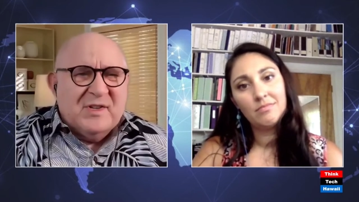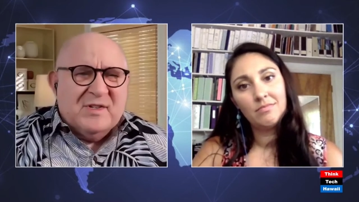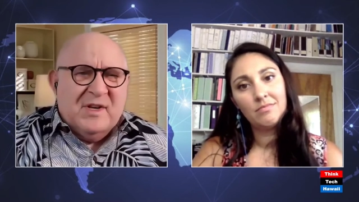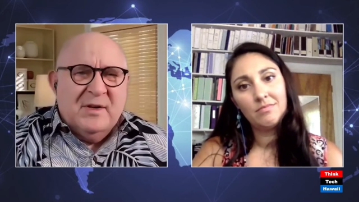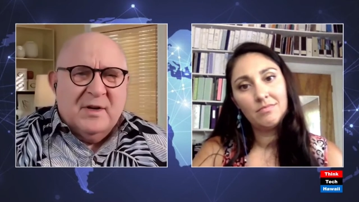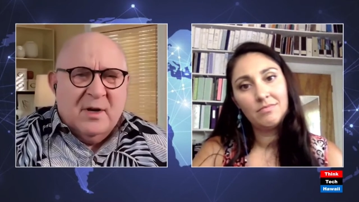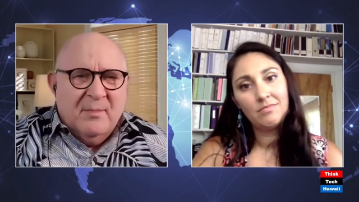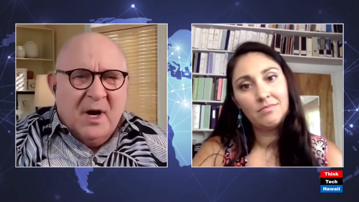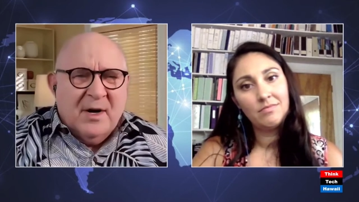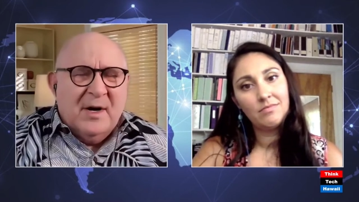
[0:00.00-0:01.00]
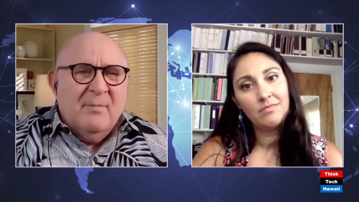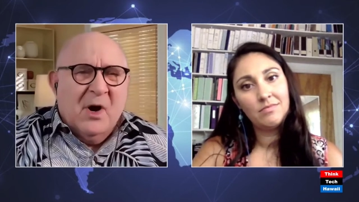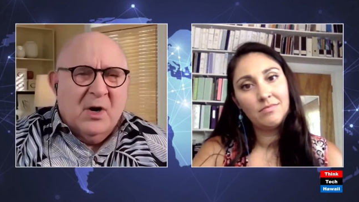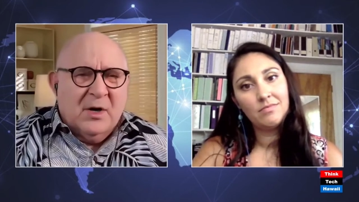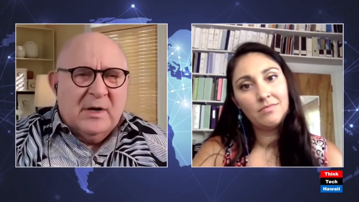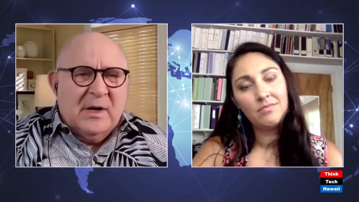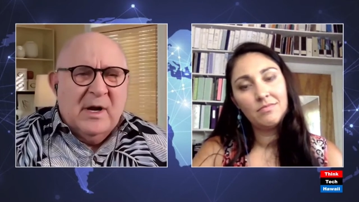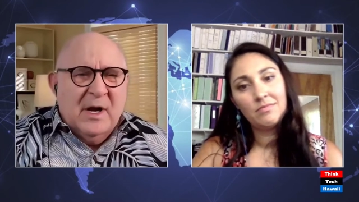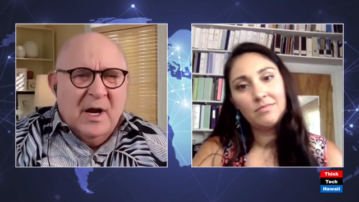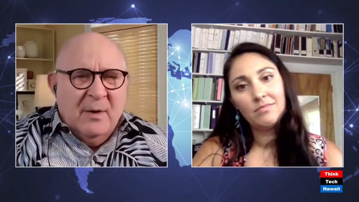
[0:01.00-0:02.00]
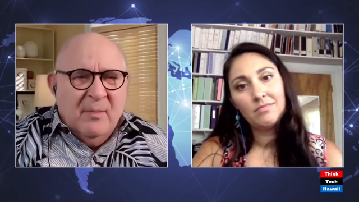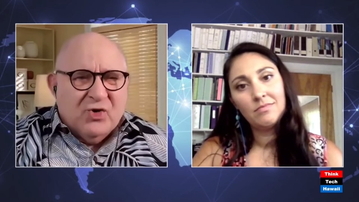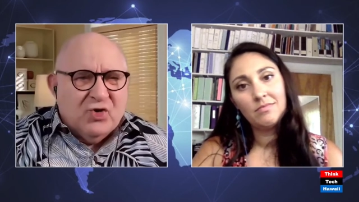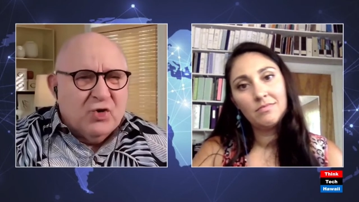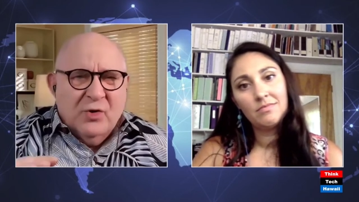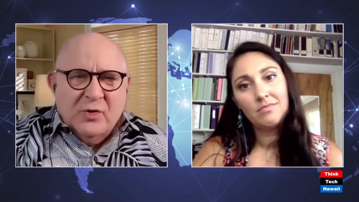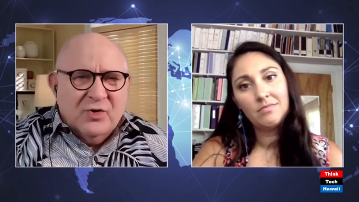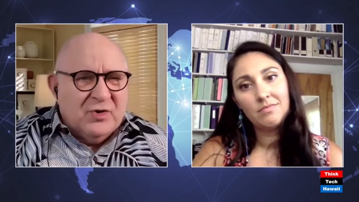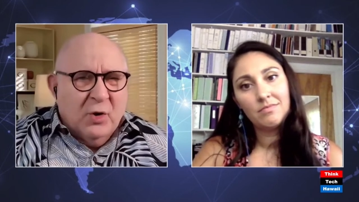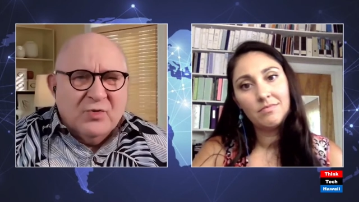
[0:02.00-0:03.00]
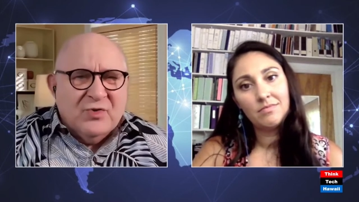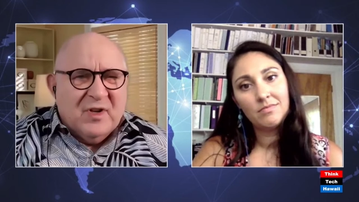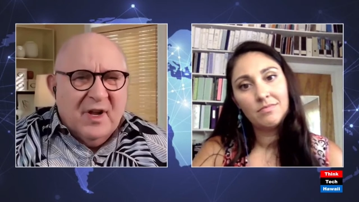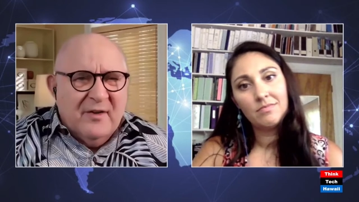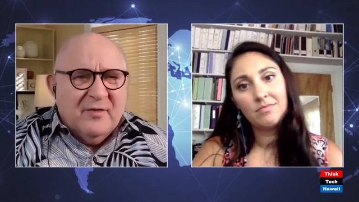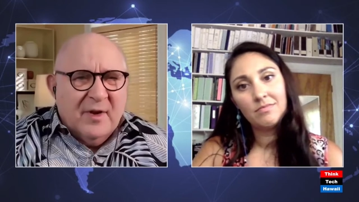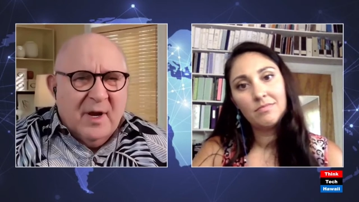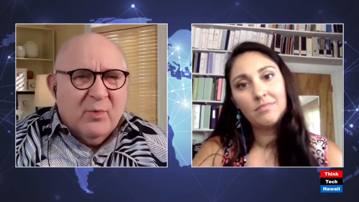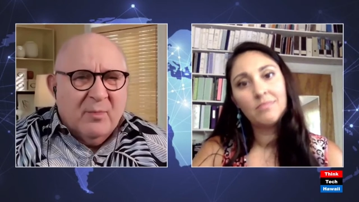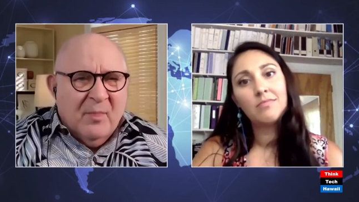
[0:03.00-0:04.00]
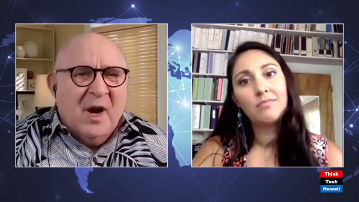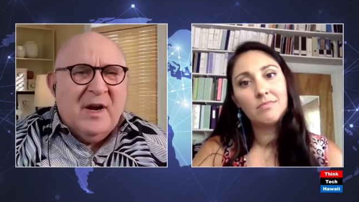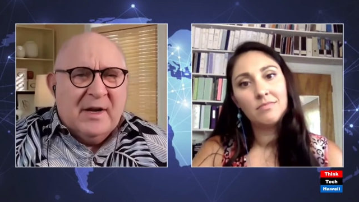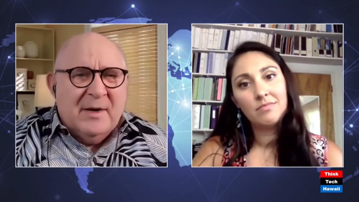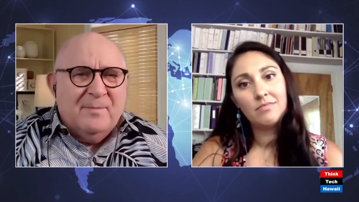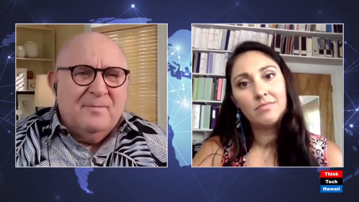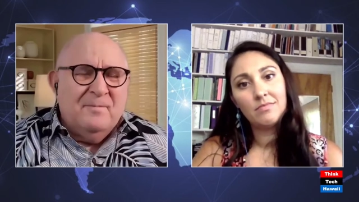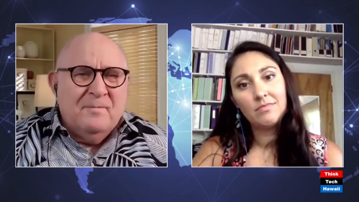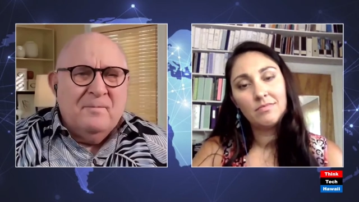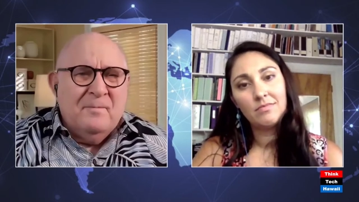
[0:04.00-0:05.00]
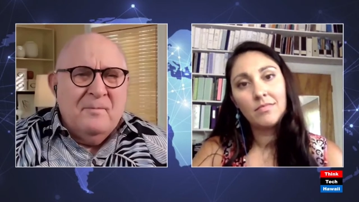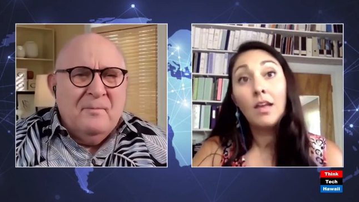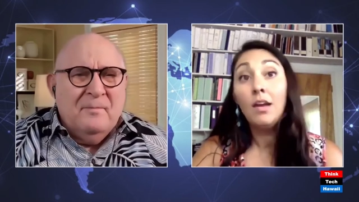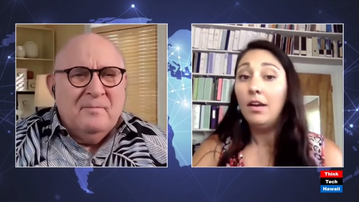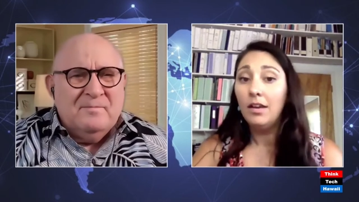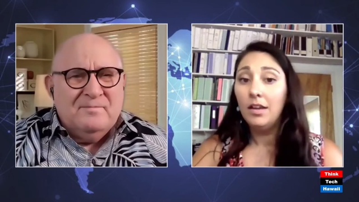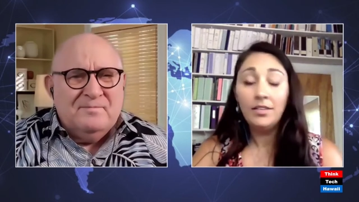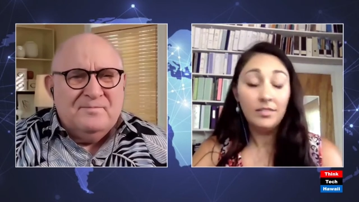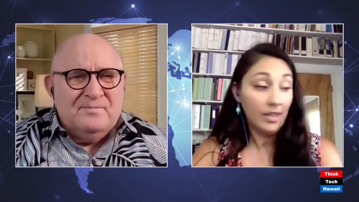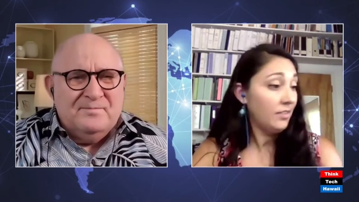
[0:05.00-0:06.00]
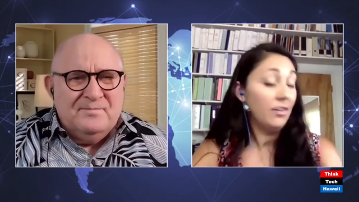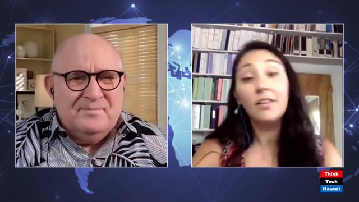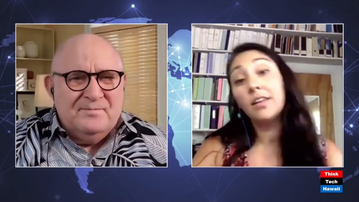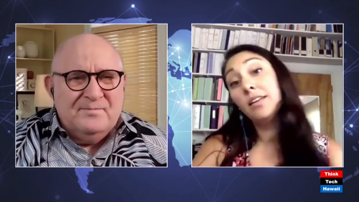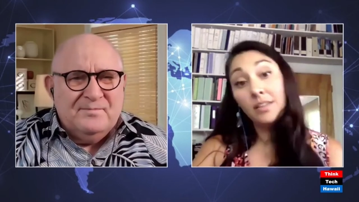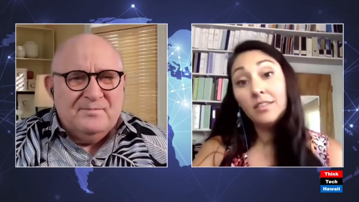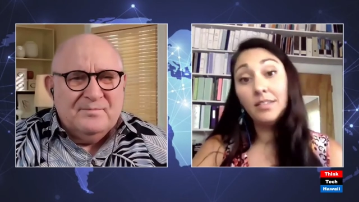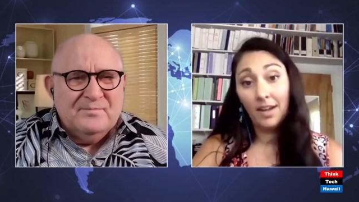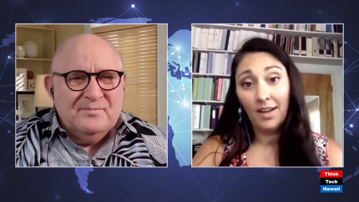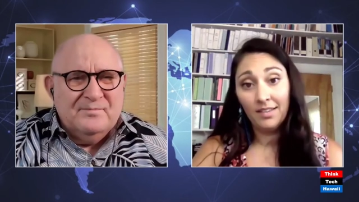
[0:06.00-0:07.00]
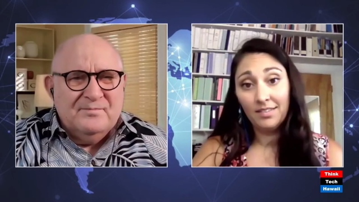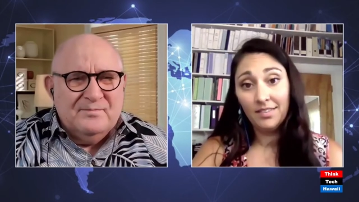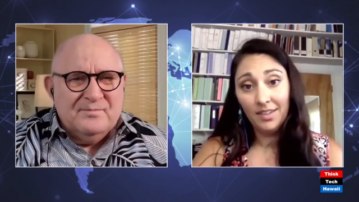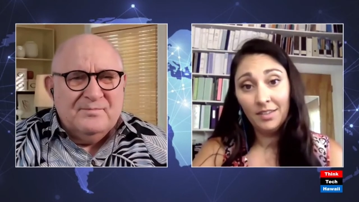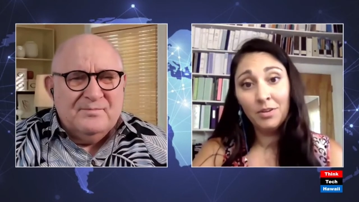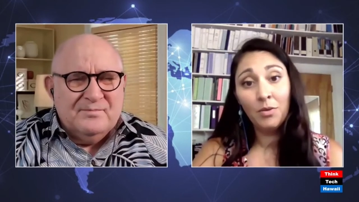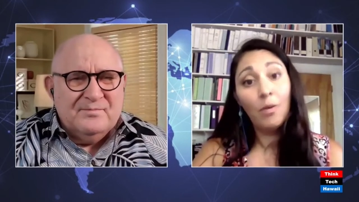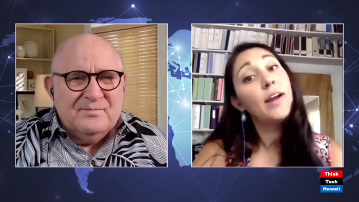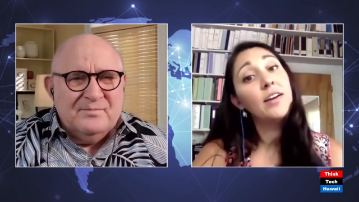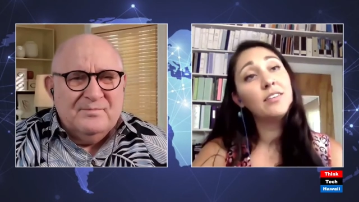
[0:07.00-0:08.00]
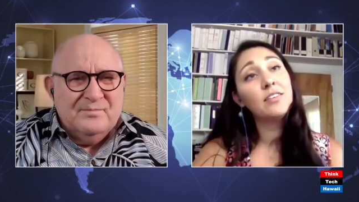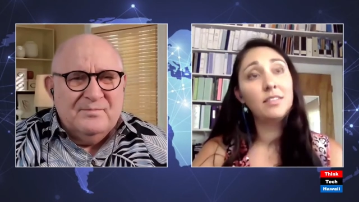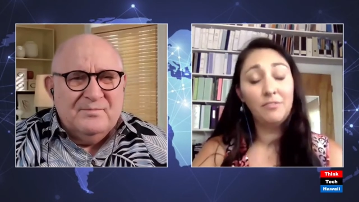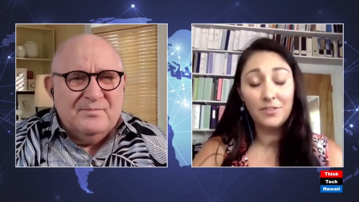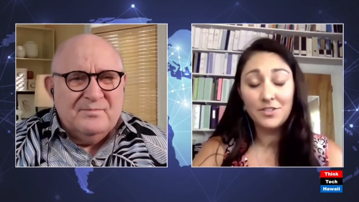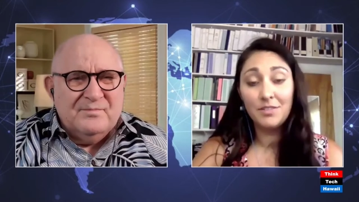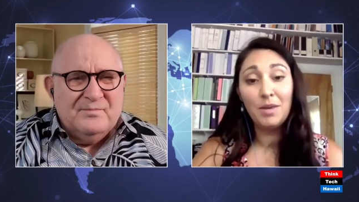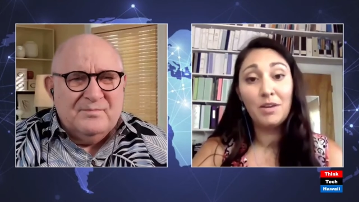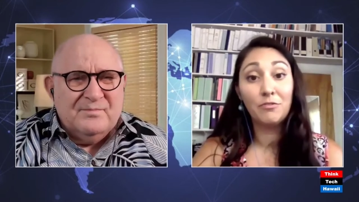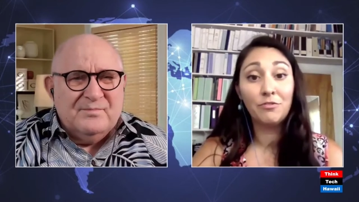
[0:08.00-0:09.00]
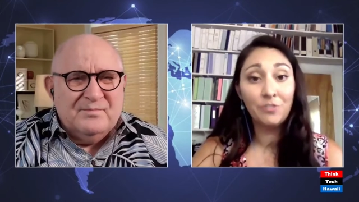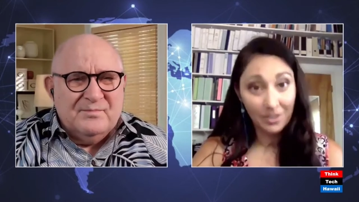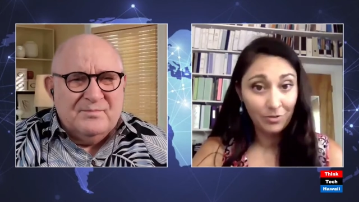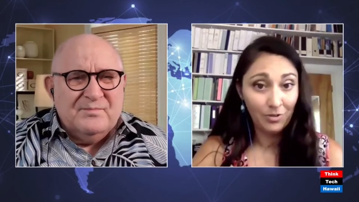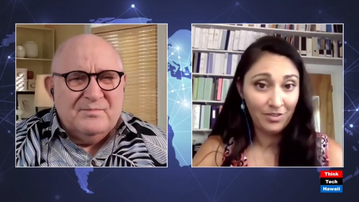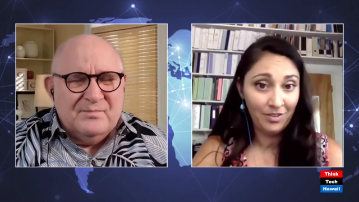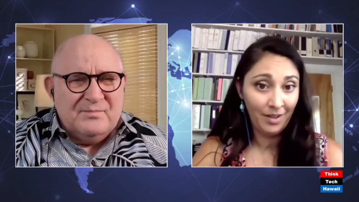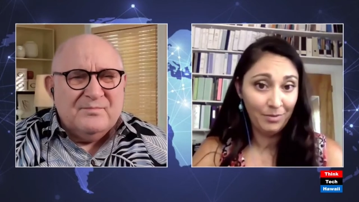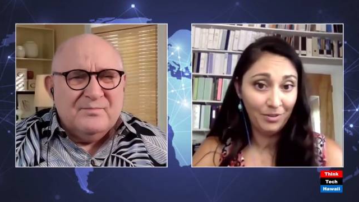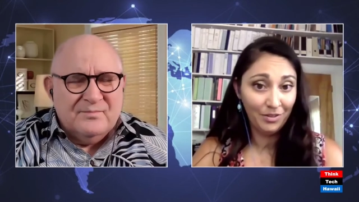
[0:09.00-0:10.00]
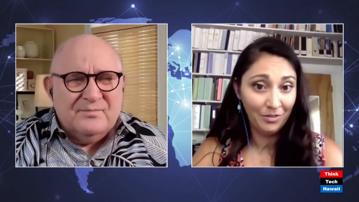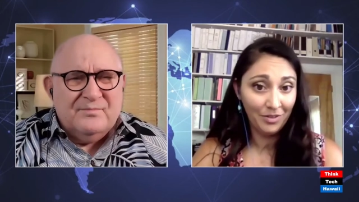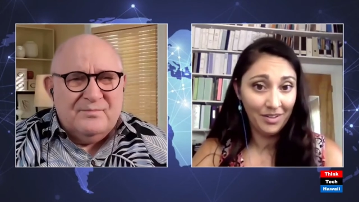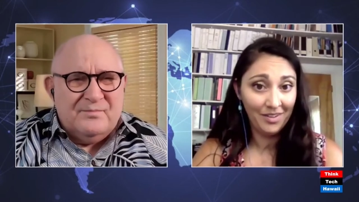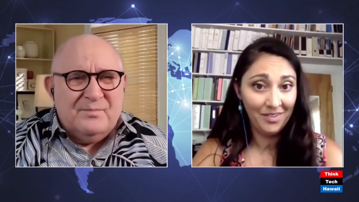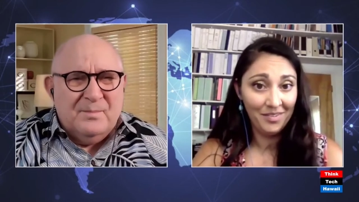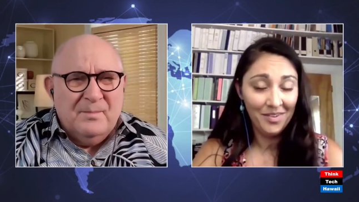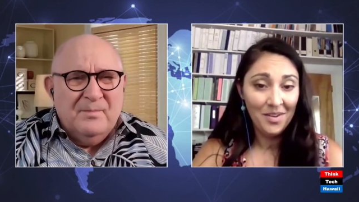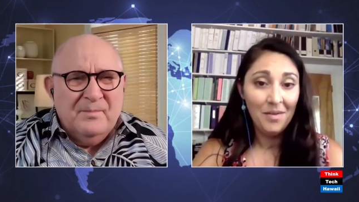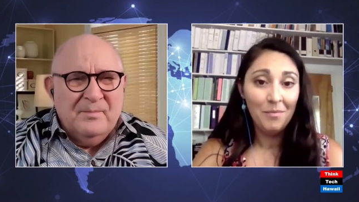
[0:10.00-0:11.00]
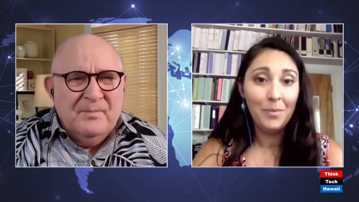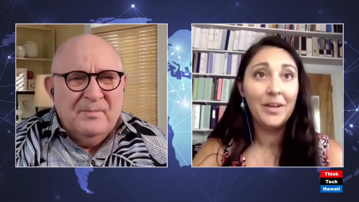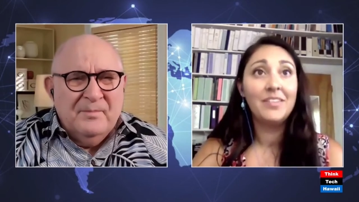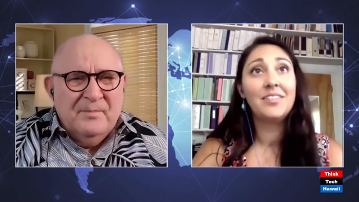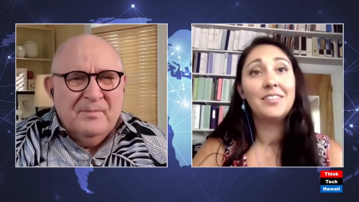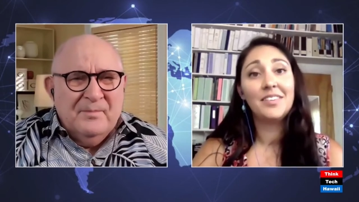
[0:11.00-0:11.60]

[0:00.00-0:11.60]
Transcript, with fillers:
Speaker 1: this in the commodity market and make sure there's no slave labor mining it?
Speaker 2: it's it's not an easy task and it requires a sufficient amount of resources absolutely but